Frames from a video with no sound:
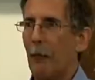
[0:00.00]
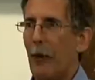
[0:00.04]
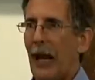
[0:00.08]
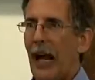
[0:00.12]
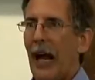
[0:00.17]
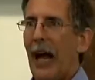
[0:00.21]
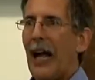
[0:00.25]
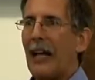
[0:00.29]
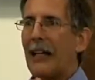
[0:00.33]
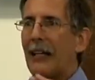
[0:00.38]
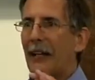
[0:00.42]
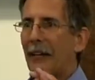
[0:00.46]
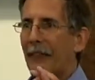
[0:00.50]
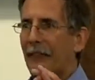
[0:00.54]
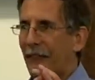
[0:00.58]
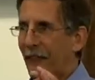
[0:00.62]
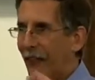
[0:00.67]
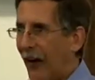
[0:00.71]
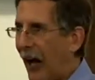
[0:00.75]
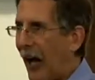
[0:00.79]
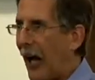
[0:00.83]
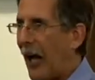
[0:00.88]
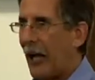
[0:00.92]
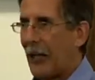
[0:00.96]
But I
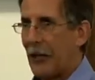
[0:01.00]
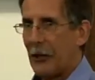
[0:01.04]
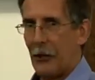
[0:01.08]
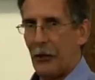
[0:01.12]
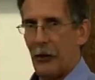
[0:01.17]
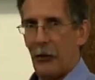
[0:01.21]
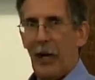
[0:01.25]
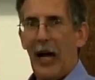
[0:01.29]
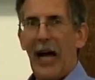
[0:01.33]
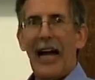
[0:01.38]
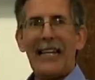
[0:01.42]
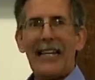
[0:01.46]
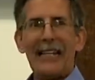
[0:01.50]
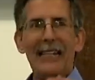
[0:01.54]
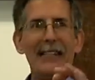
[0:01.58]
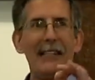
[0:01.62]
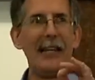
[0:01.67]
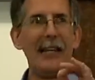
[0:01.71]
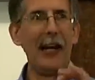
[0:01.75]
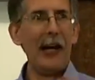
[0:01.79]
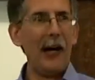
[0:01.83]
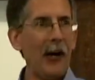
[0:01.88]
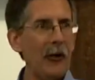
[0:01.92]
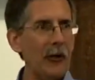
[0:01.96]
defy you. I
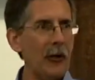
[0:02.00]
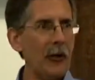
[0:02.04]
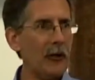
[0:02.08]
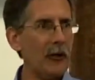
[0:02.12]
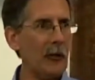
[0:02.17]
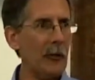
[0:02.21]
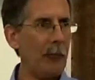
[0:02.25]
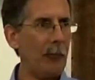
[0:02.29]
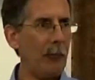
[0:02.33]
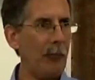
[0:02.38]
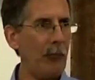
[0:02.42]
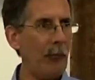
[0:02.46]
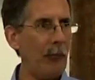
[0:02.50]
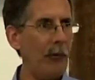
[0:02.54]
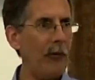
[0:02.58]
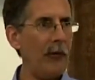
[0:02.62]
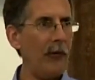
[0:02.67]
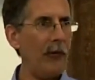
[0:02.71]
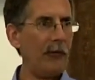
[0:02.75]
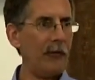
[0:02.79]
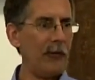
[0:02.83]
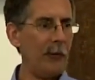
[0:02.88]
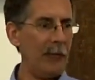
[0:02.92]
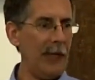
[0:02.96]
dare you to
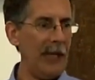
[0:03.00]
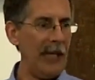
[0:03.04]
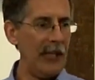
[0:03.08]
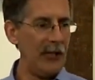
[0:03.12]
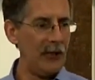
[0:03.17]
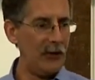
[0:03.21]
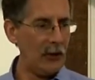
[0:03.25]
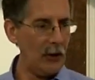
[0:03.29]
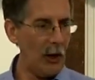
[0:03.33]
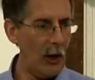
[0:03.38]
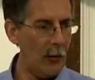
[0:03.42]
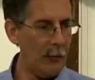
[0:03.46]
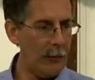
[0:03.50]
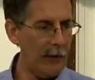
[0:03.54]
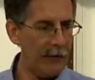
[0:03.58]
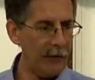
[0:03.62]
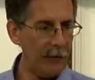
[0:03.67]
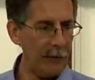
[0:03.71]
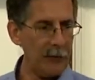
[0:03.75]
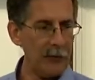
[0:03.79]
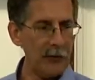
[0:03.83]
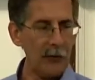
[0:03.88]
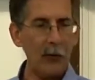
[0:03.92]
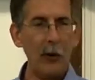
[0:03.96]
prove to me and show me
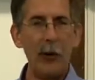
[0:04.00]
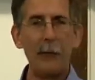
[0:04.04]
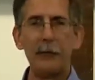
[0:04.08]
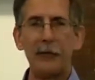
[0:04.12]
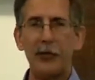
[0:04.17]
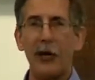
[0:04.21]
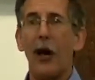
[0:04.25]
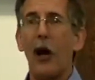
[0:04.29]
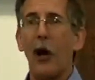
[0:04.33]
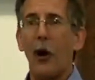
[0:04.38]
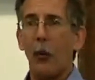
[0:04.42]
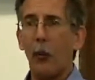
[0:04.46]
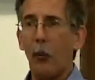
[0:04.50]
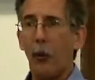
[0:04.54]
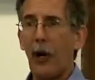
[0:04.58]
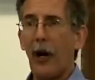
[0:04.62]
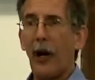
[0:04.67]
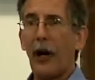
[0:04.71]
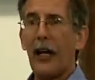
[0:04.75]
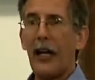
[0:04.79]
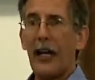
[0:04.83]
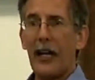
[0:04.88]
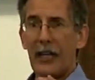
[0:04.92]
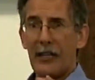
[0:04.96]
from Scripture
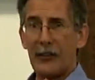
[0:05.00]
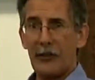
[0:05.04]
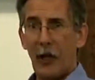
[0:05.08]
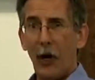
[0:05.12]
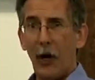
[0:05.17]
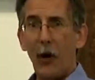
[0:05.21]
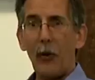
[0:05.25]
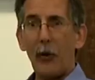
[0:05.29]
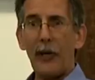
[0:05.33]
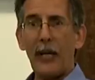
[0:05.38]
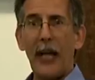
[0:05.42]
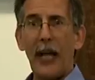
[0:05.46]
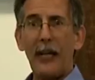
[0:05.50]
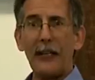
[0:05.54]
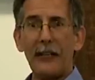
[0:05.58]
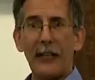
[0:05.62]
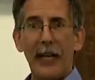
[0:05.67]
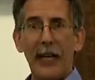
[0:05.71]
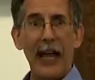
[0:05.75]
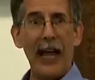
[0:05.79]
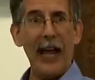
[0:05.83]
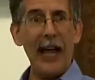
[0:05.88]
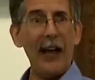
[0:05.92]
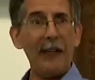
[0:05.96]
where it is okay
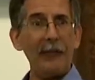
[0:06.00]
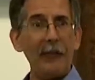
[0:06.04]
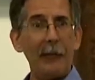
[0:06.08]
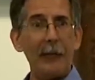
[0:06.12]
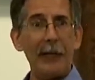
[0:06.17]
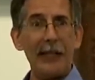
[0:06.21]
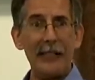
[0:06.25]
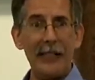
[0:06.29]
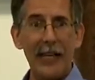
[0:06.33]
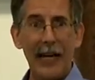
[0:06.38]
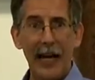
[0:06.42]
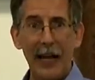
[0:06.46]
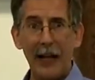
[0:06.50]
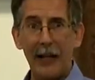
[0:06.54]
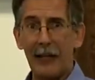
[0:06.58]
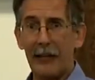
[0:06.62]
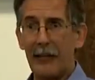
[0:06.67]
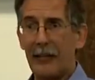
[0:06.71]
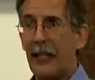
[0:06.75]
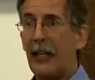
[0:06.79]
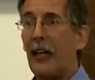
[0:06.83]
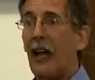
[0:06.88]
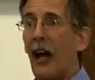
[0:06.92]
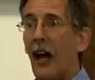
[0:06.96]
to have a
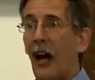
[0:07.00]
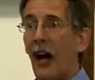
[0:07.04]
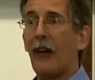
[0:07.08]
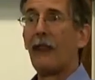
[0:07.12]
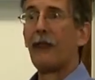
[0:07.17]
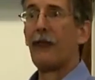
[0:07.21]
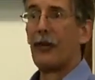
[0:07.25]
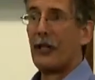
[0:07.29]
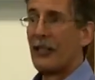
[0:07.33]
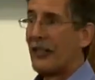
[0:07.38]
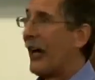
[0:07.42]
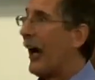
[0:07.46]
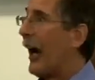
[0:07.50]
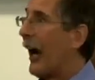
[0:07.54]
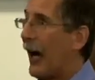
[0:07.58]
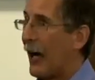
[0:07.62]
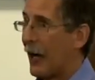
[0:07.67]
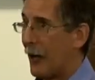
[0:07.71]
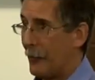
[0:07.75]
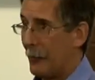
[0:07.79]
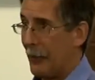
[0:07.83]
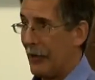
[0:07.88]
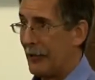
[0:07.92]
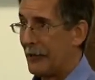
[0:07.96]
mentality of
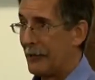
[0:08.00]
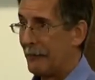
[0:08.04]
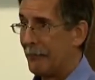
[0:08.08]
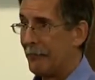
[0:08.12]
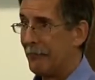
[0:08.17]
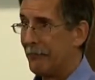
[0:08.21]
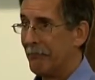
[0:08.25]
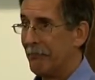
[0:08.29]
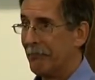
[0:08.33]
retirement.